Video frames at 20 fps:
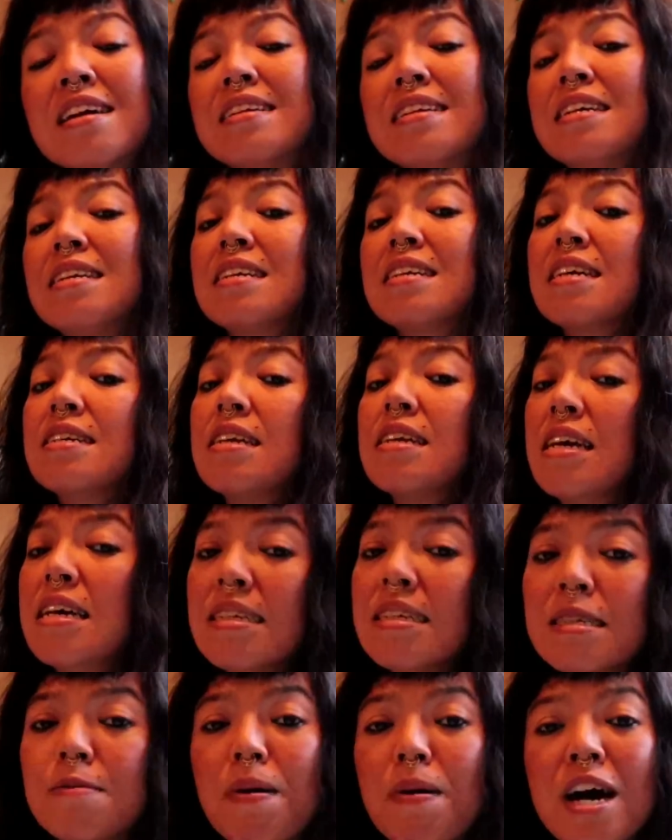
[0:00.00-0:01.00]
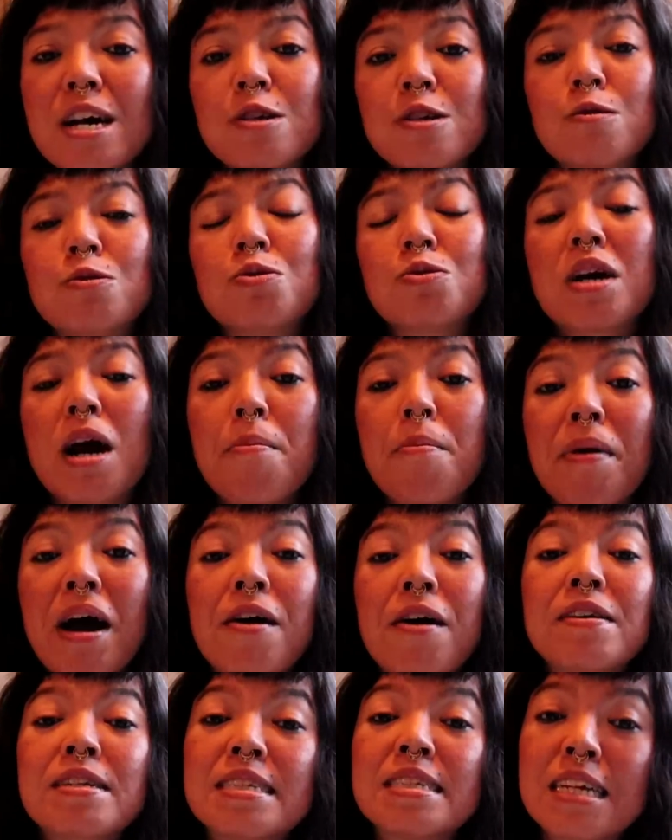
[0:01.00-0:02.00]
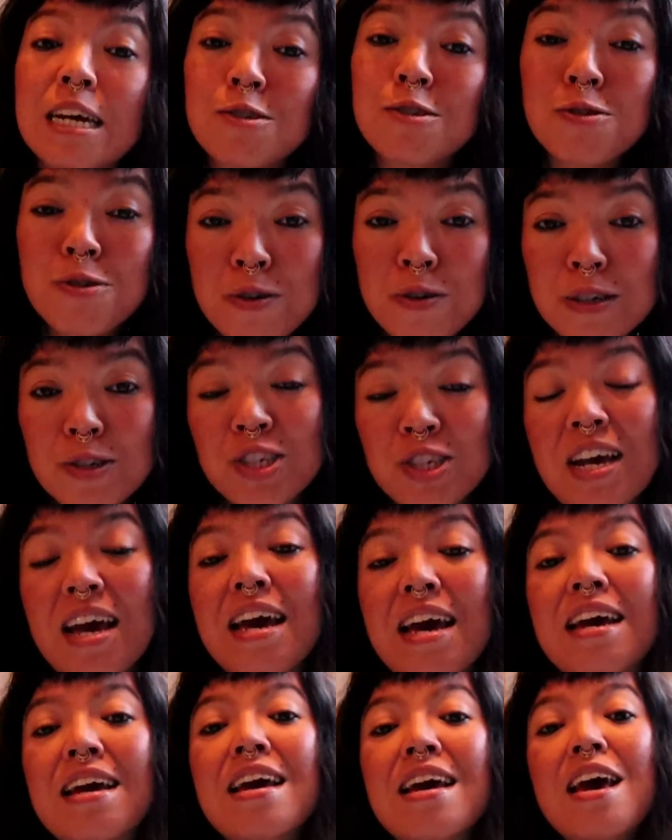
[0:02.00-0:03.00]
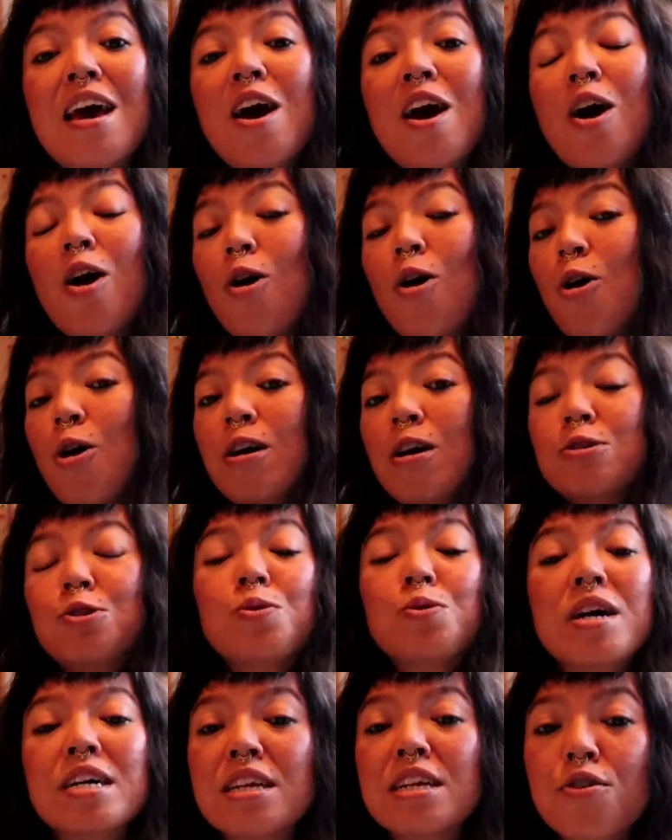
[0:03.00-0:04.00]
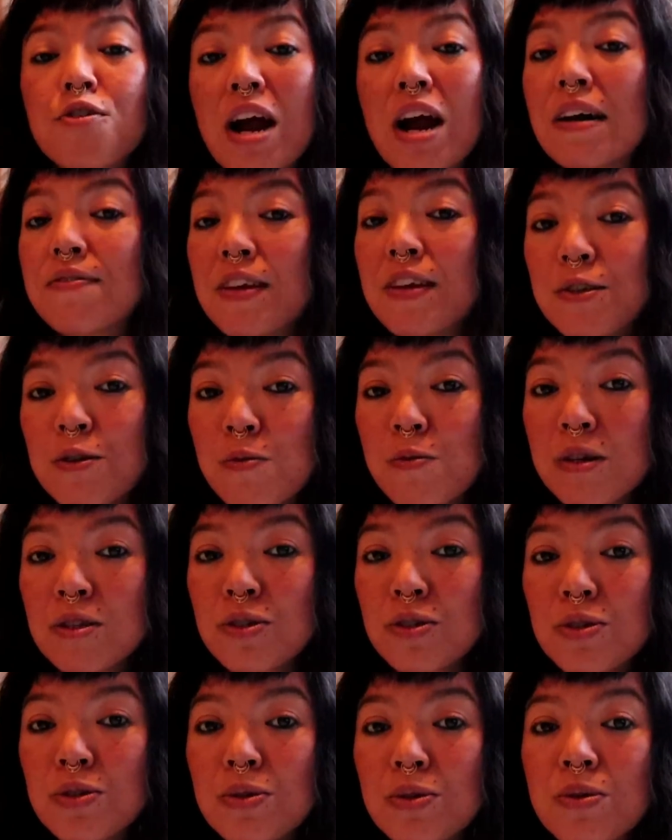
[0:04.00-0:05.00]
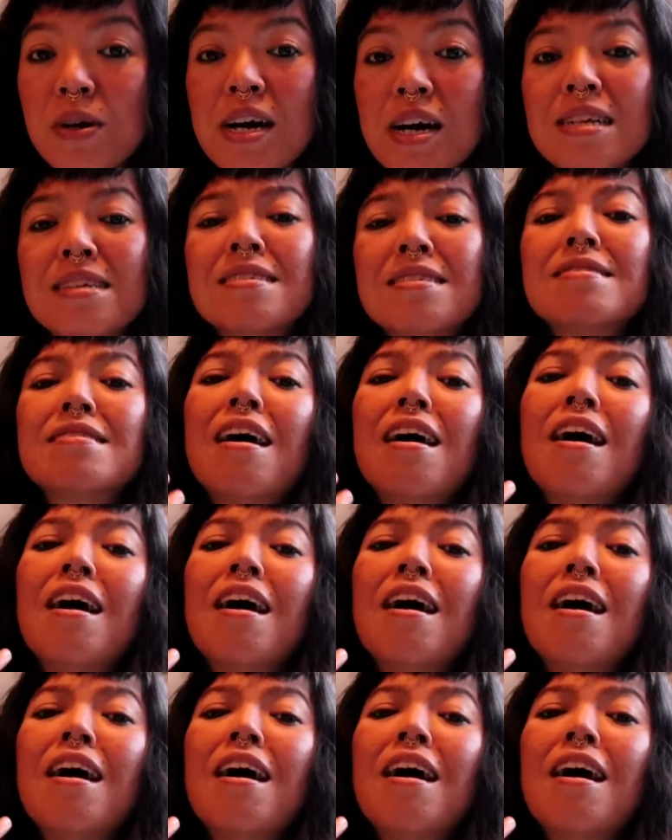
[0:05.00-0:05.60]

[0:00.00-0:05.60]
that it can inspire you to come out and start to crochet or do any craft that you want to do, and